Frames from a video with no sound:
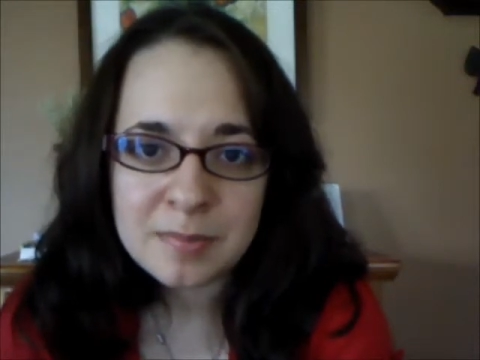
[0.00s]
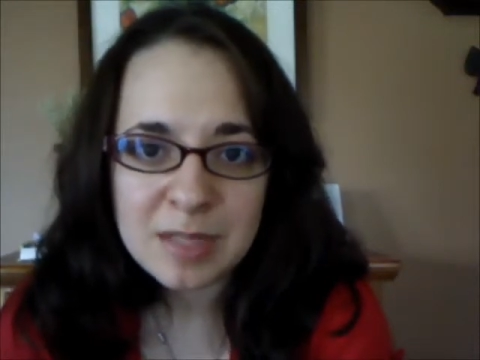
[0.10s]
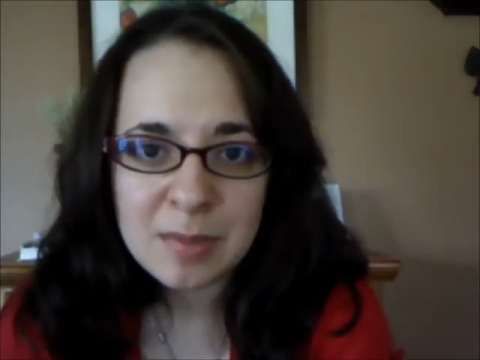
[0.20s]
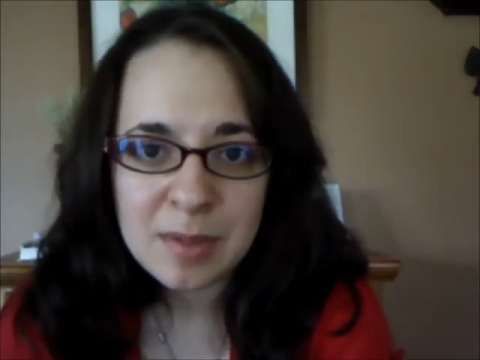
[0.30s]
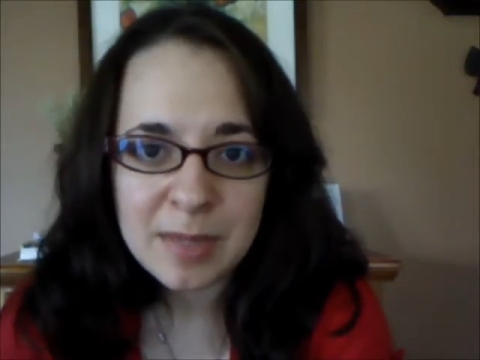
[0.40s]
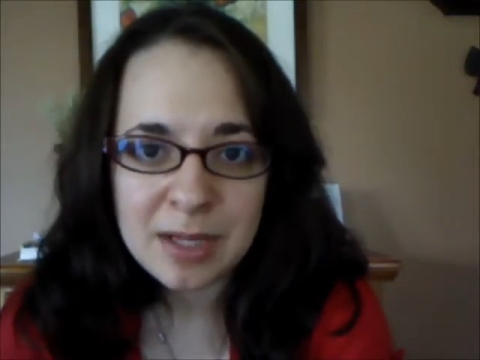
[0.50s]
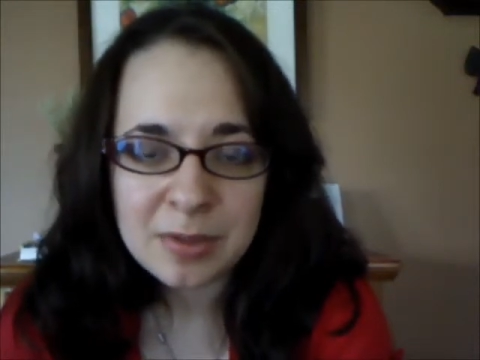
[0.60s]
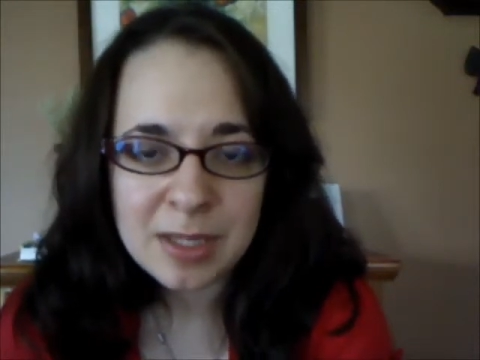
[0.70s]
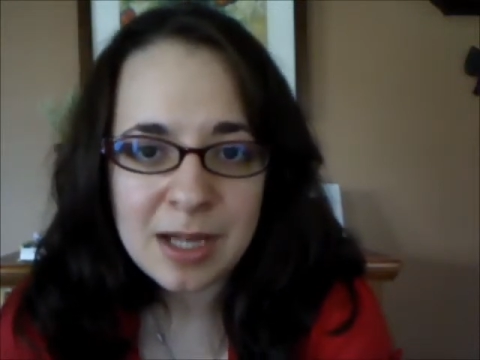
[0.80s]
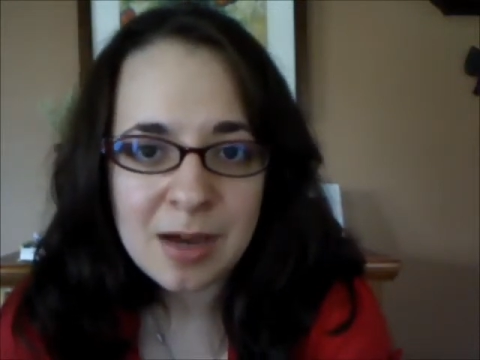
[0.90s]
in my mind
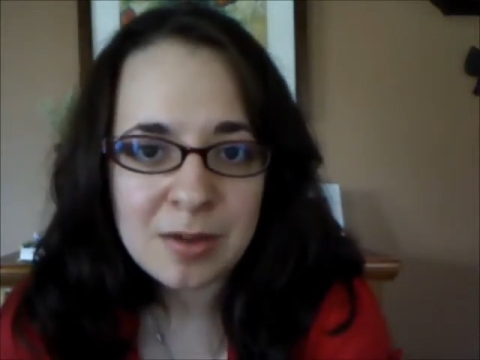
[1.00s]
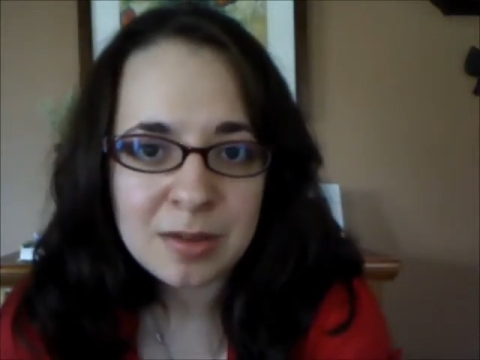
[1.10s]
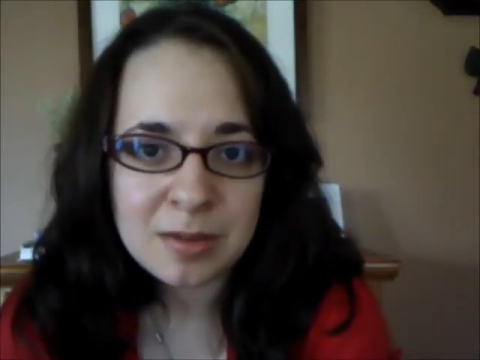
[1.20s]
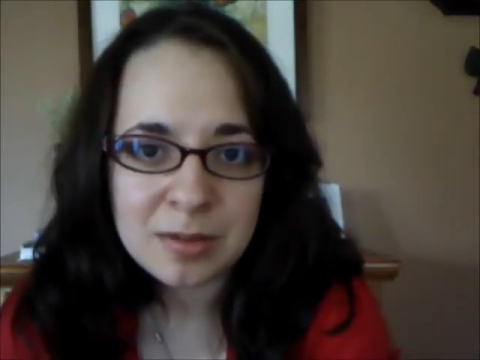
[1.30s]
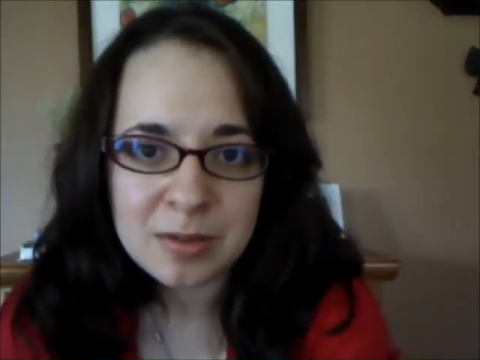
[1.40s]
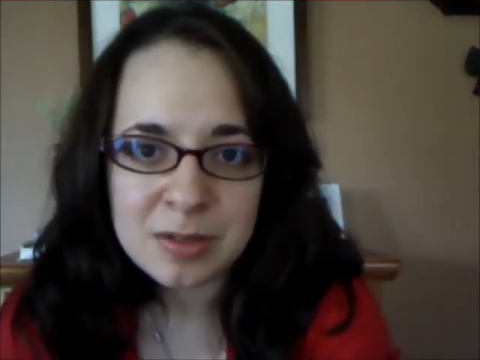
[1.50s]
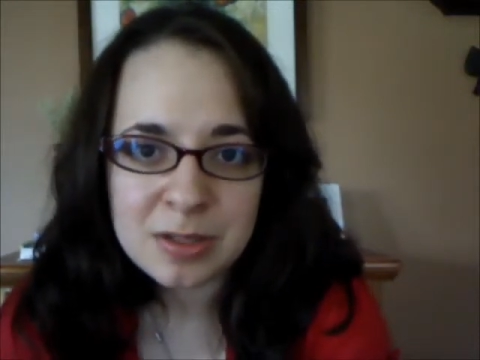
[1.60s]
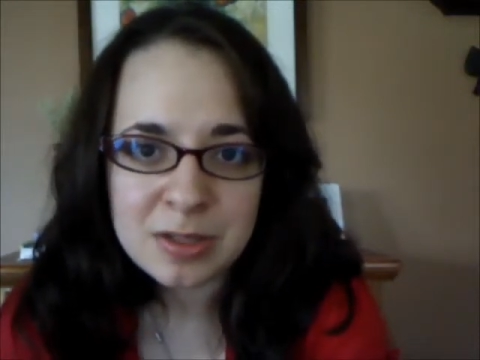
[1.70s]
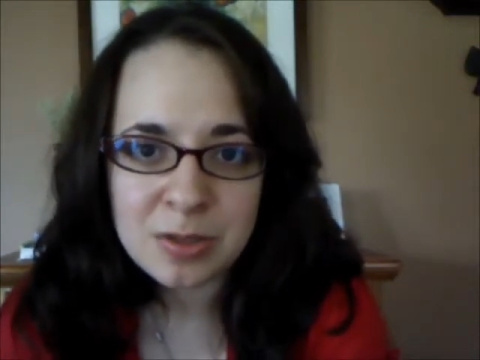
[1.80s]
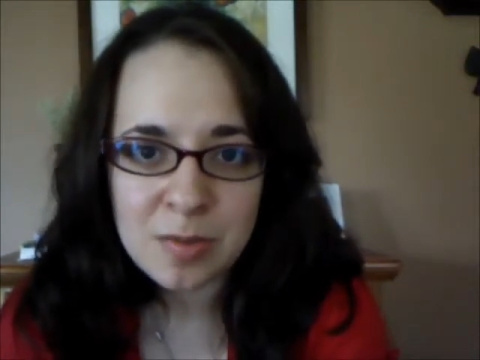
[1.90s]
right now, although there's
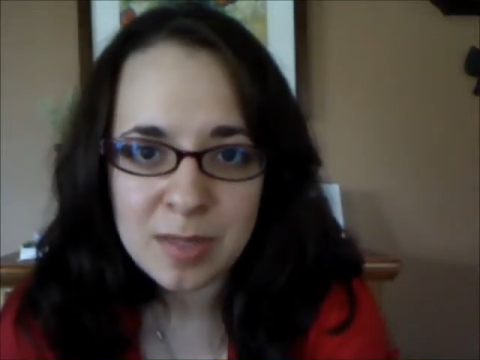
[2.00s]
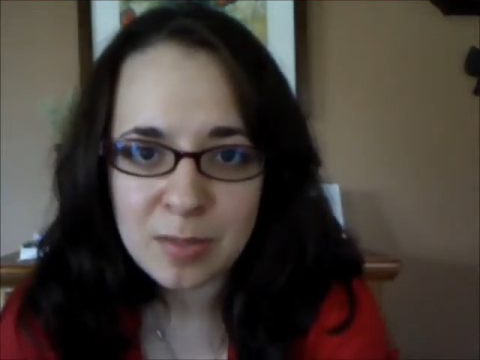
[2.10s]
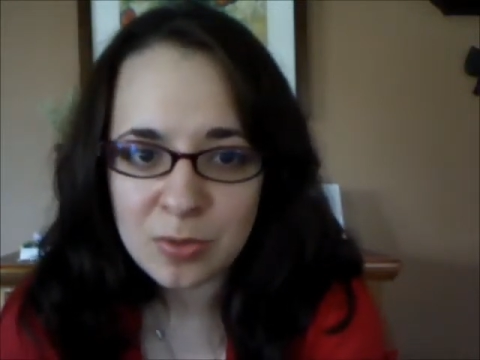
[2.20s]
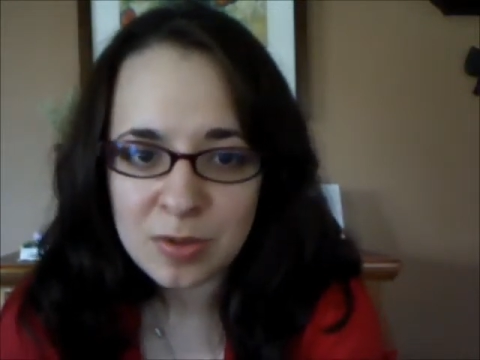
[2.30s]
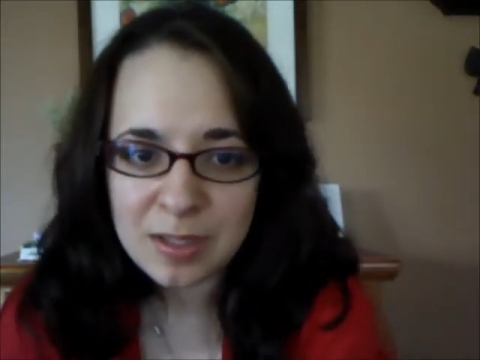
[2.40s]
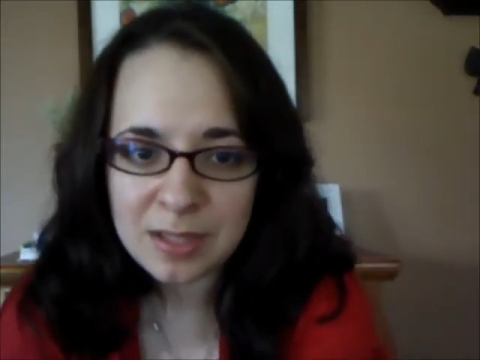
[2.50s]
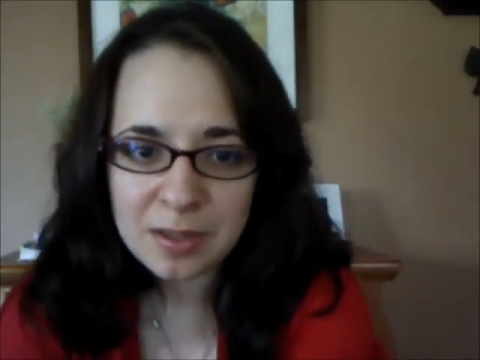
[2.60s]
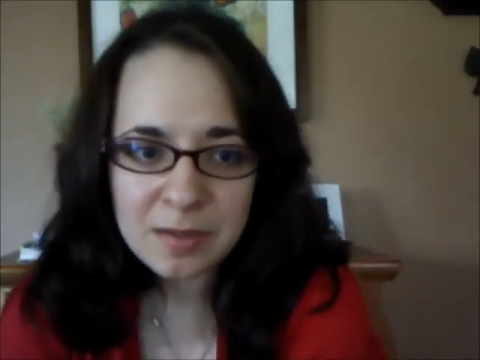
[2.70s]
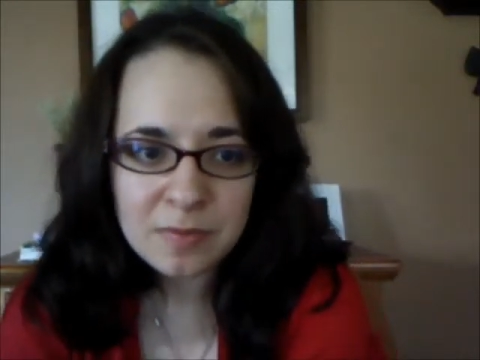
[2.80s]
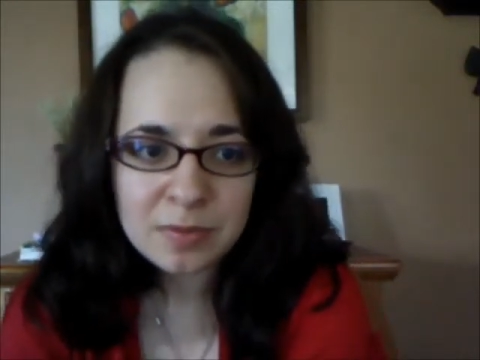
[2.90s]
so many more that I
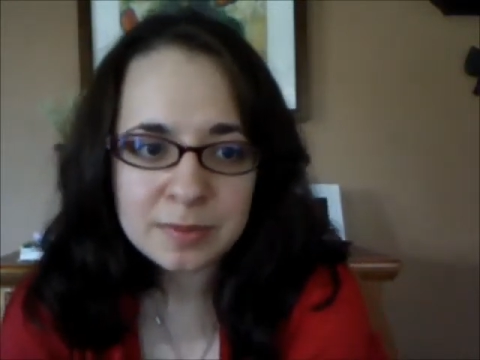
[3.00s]
love.